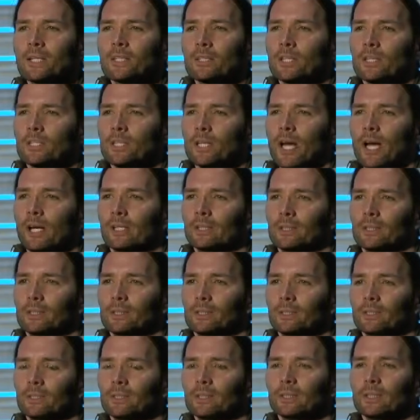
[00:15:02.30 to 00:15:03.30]
is the
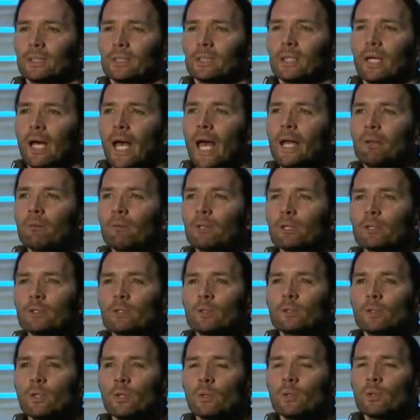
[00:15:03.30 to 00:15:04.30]
challenge. And we
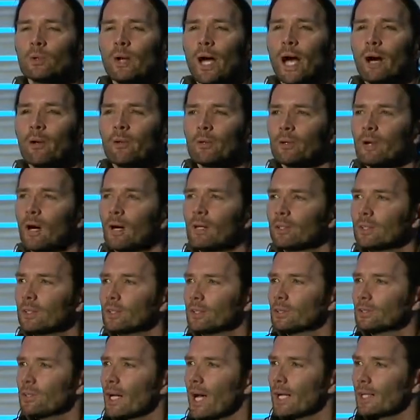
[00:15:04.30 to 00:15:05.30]
also don't know how they'll all
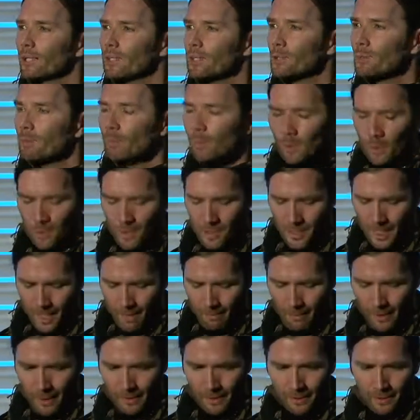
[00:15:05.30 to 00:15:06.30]
interact, so more is not
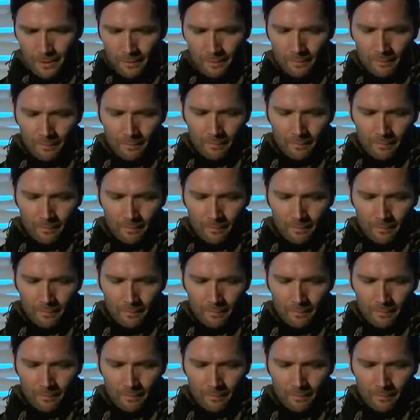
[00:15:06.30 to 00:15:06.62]
better.